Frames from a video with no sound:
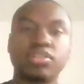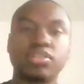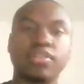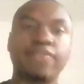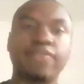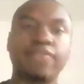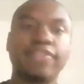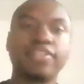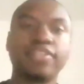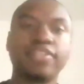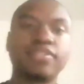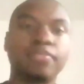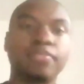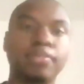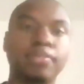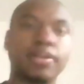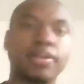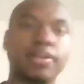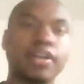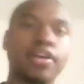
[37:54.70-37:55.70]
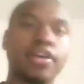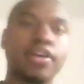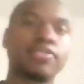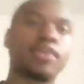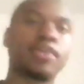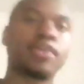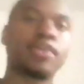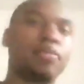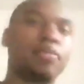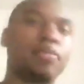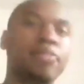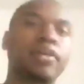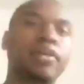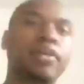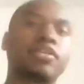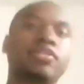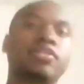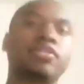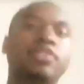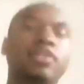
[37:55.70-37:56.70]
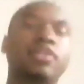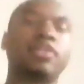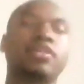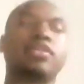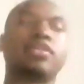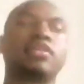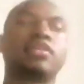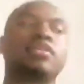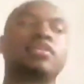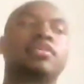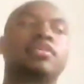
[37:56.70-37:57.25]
defensive players are better than